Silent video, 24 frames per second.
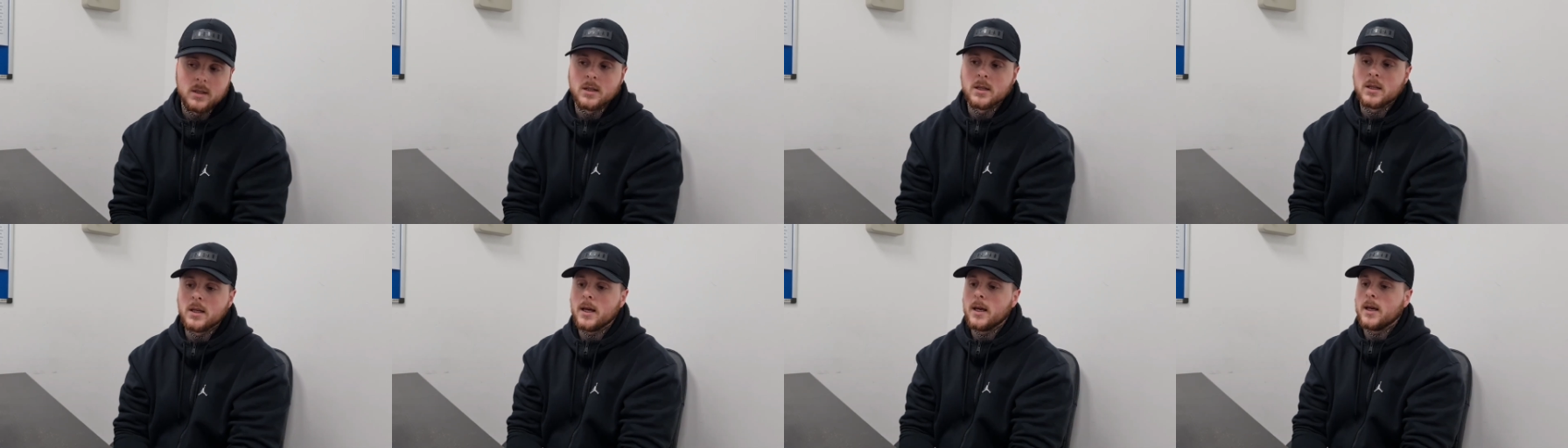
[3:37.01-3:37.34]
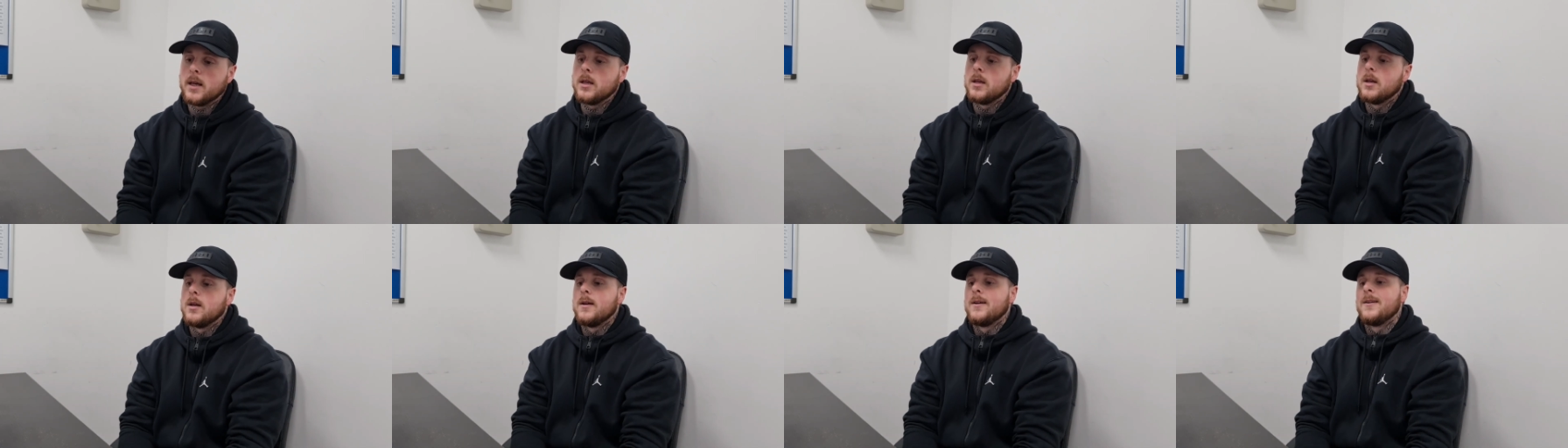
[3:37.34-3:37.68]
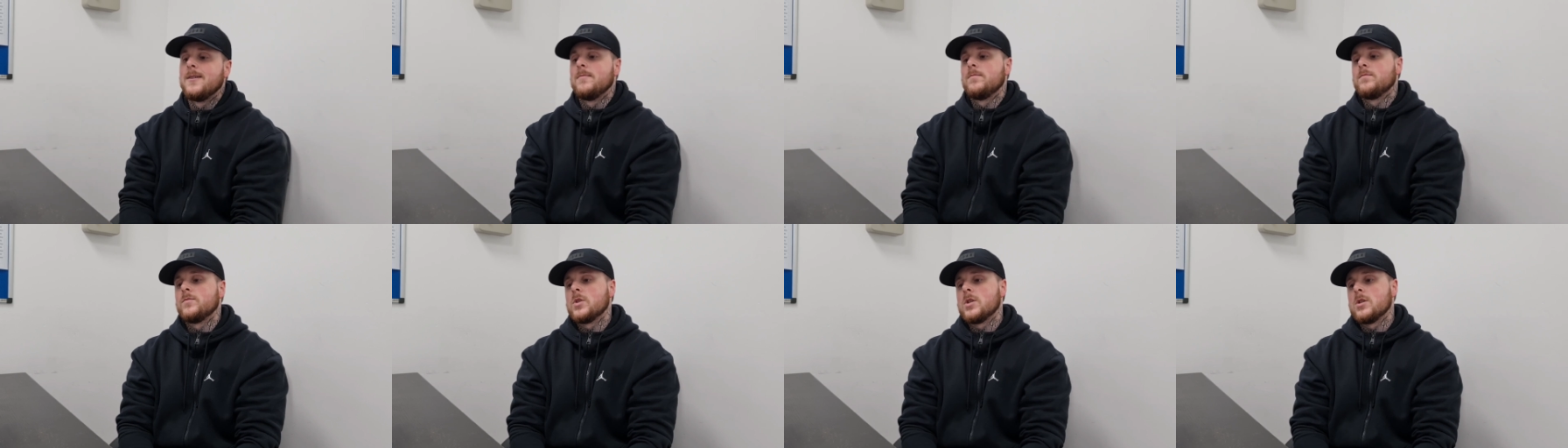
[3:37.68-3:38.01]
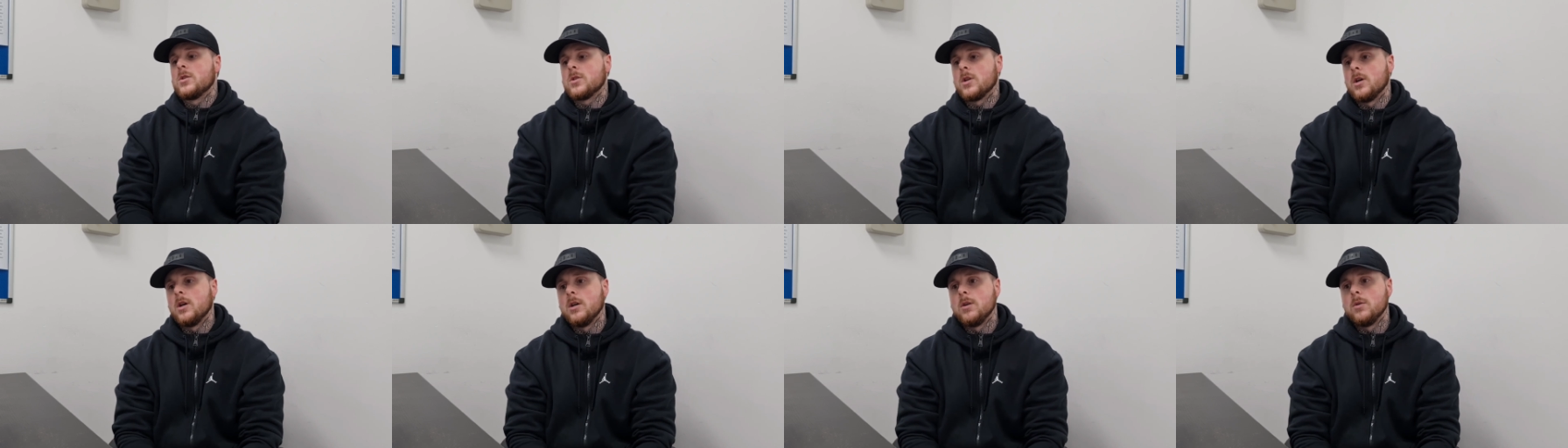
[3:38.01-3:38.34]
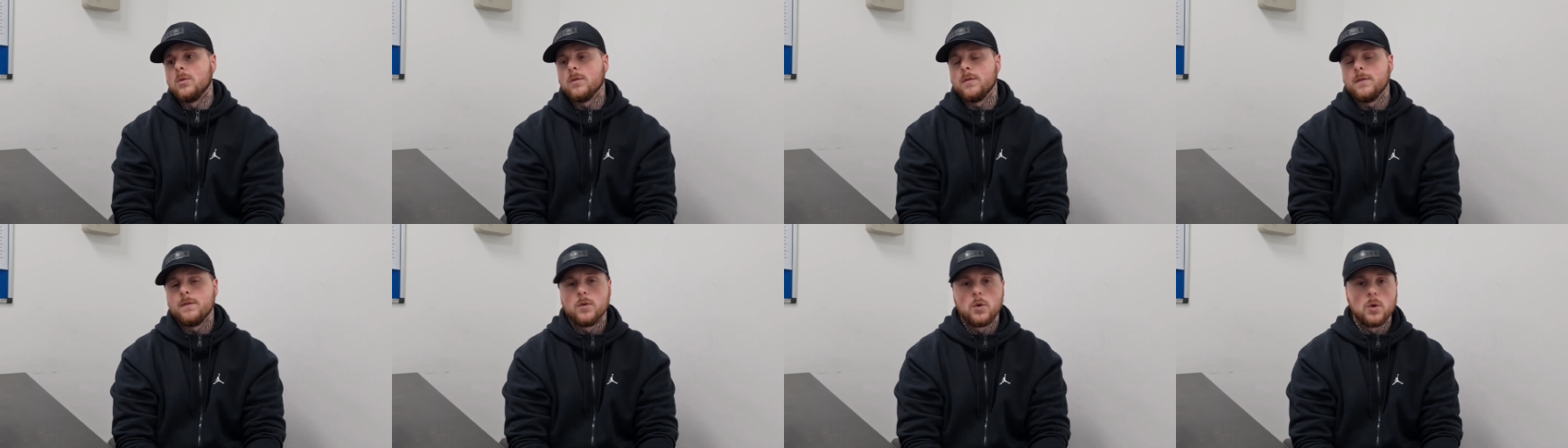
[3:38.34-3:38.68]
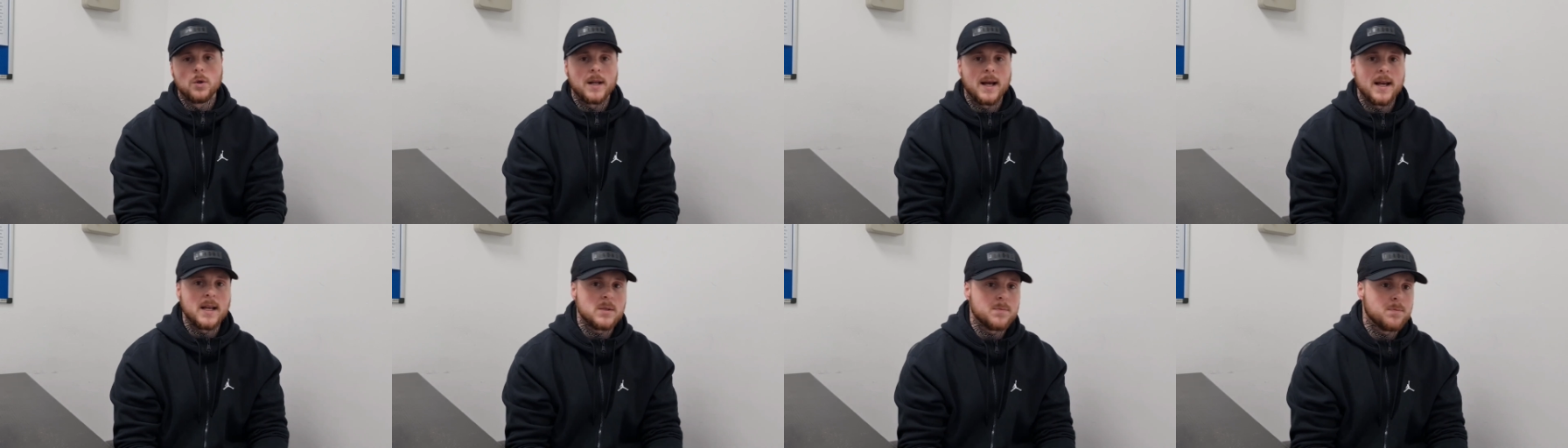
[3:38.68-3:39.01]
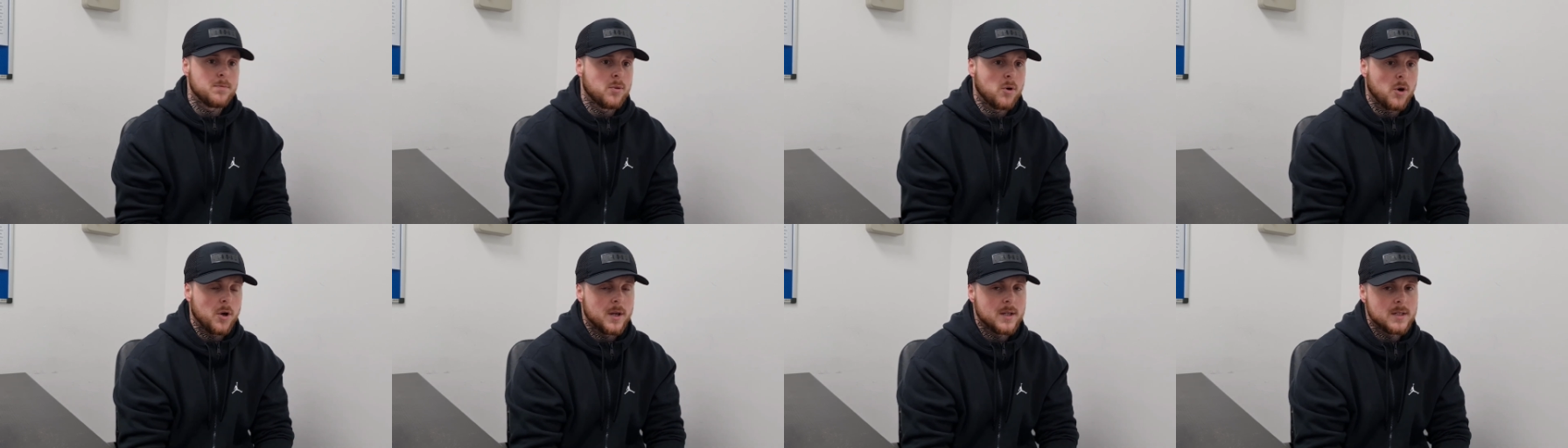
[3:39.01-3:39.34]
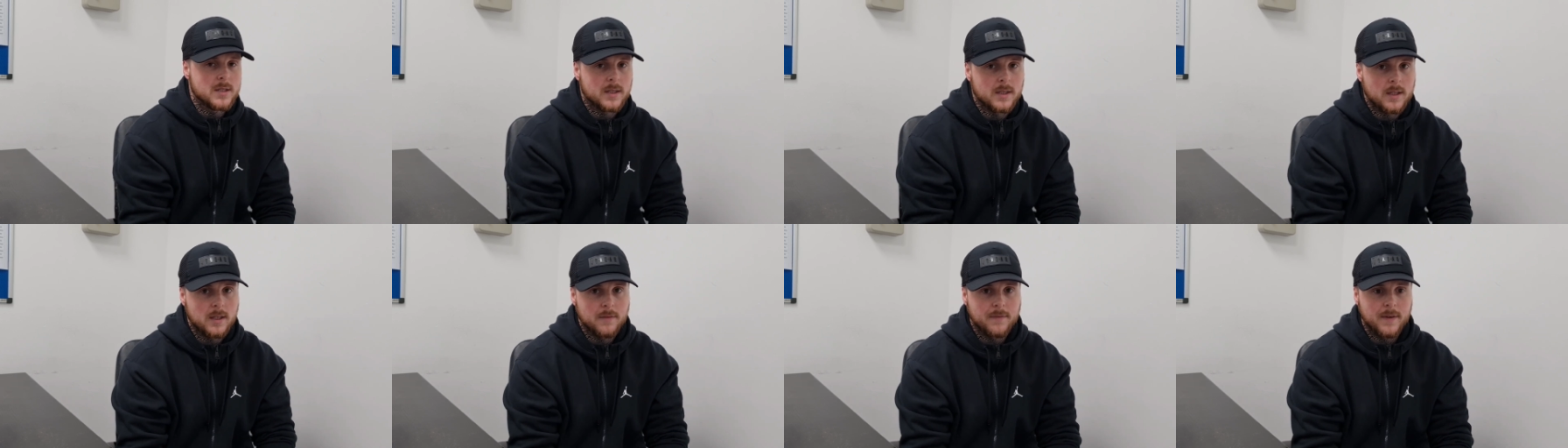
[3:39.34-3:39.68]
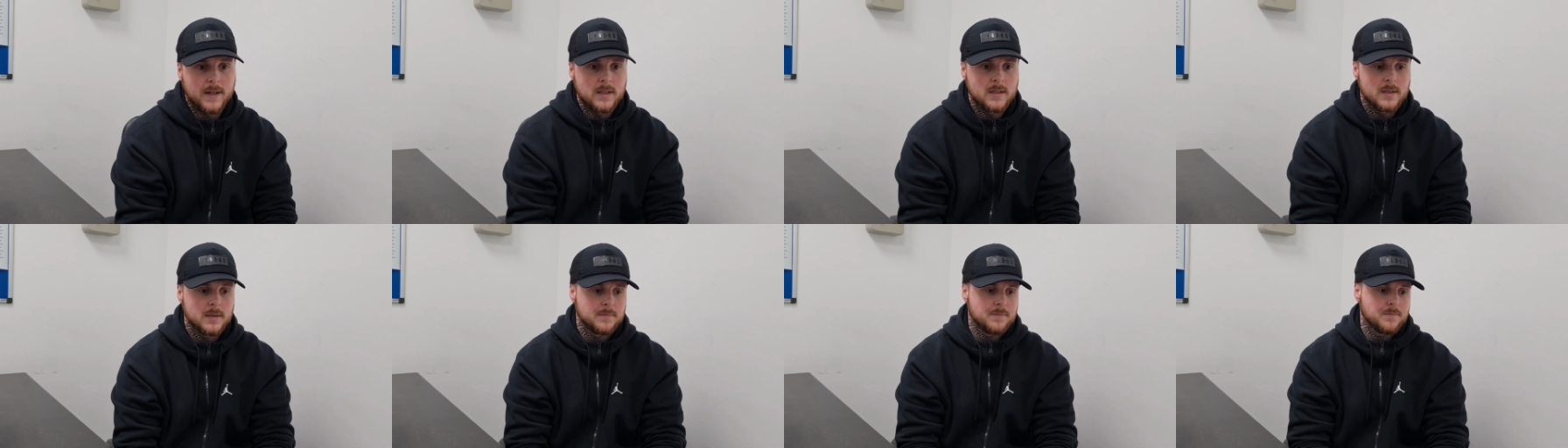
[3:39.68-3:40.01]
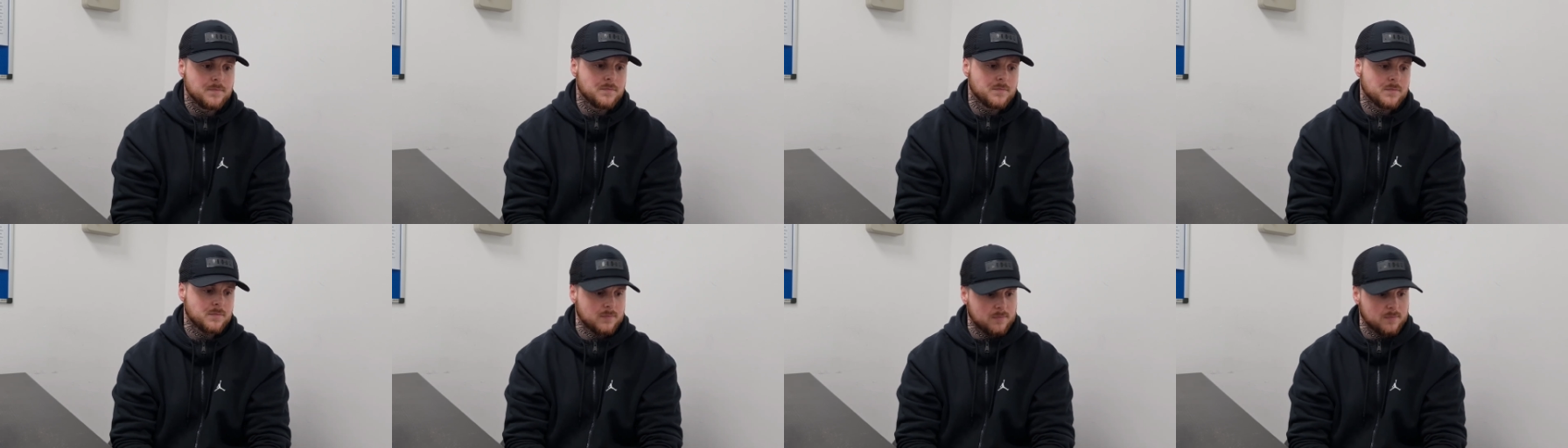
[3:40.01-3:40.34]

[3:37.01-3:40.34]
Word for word: Okay, so four days prior to the event,